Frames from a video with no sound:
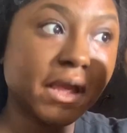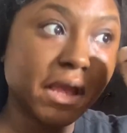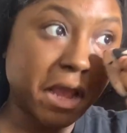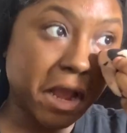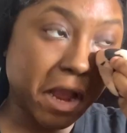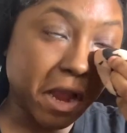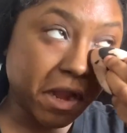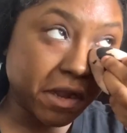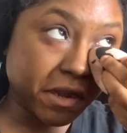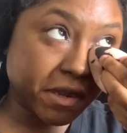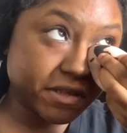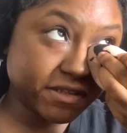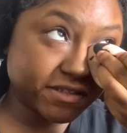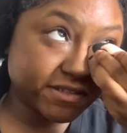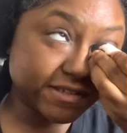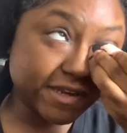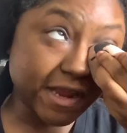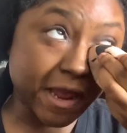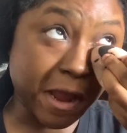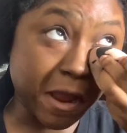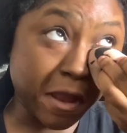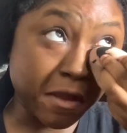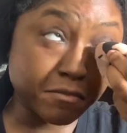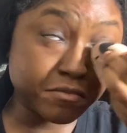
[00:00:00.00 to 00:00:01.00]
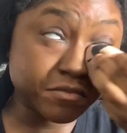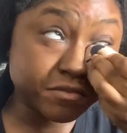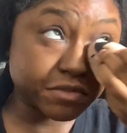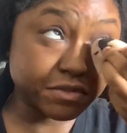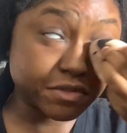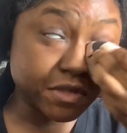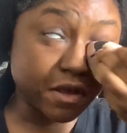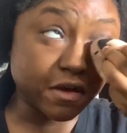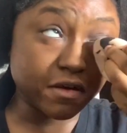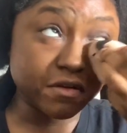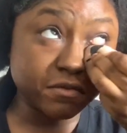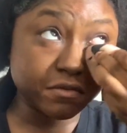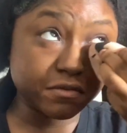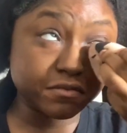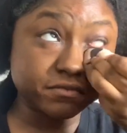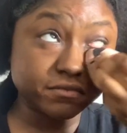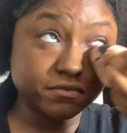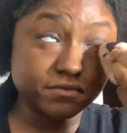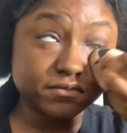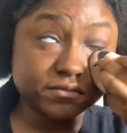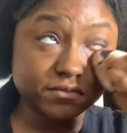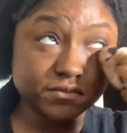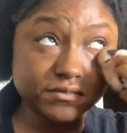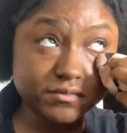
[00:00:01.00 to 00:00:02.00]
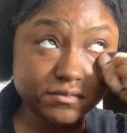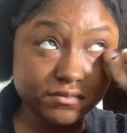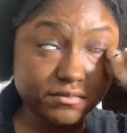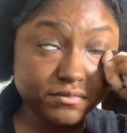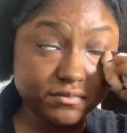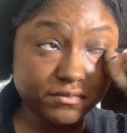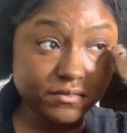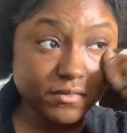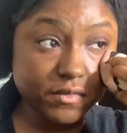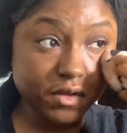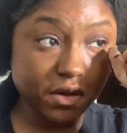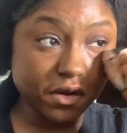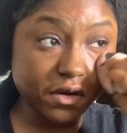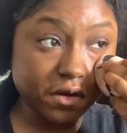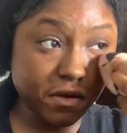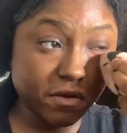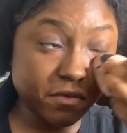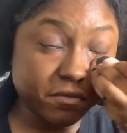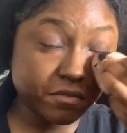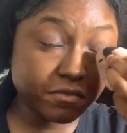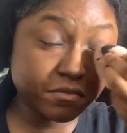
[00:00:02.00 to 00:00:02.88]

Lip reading: It is damp, so, you know.